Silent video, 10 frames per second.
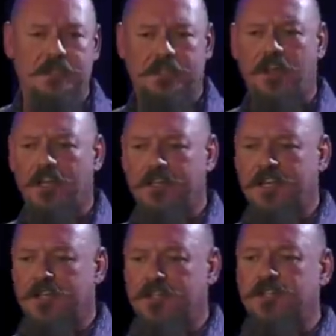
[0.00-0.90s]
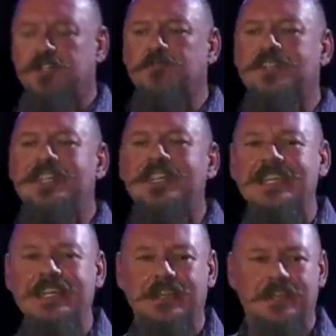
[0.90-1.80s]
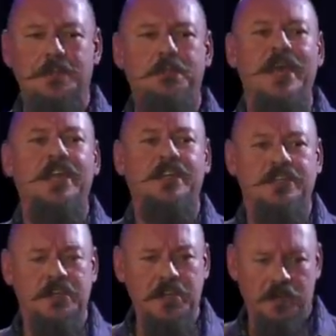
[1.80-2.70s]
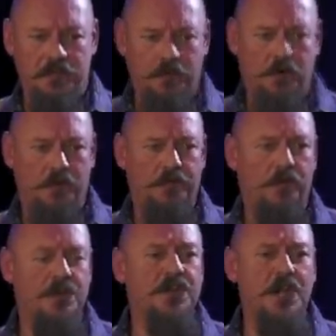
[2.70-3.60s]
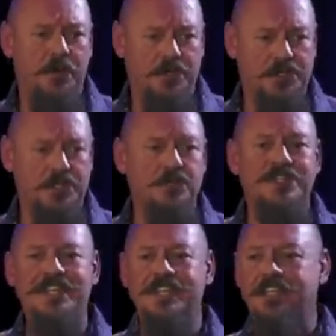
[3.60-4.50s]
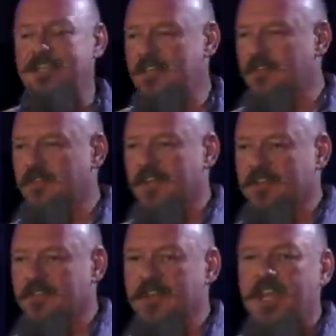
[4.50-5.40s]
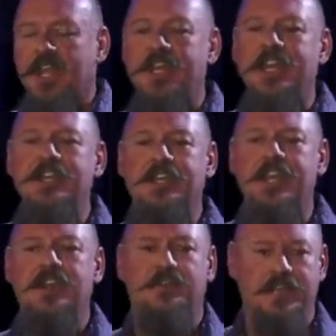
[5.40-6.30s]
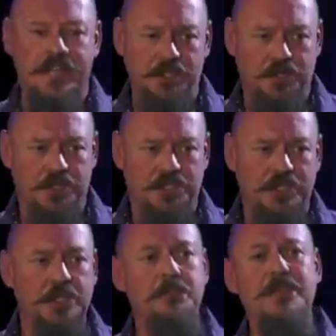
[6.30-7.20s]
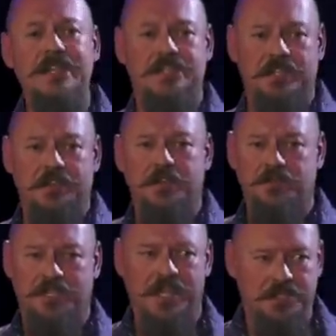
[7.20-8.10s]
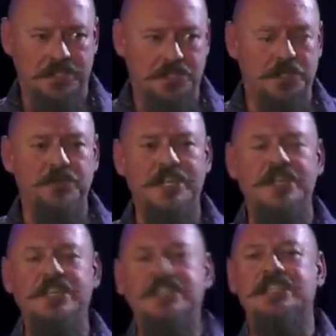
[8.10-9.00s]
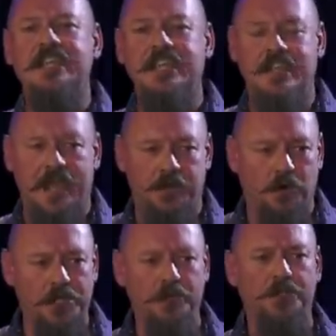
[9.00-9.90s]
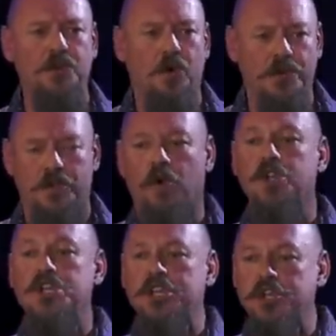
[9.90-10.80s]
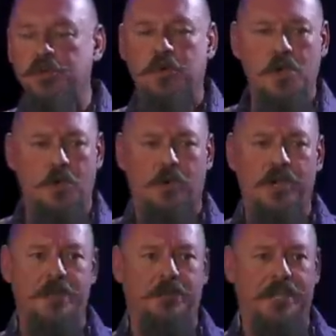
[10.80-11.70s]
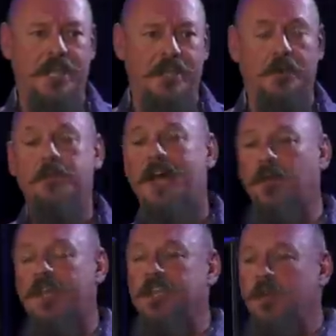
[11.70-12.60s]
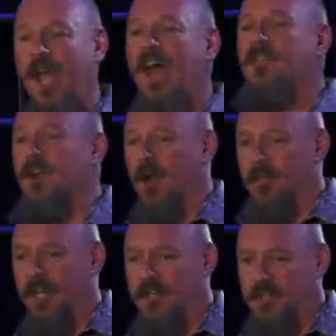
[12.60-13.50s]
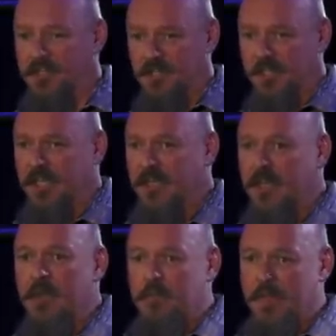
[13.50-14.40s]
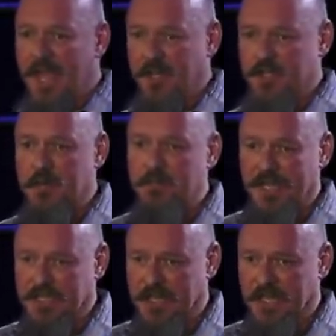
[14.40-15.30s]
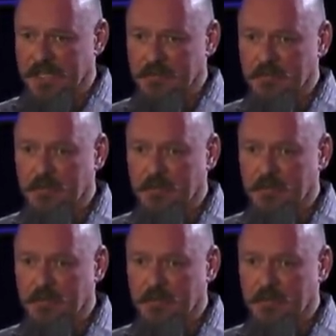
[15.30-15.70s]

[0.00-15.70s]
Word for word: the call attentions, you didn't get the beg for, for notice. You didn't get the effect of an indicator of interest. You missed those lessons. You didn't see that, or you ignored it, or you weren't able to handle it. And by the way, you have an obligation to lead, manage, maintain,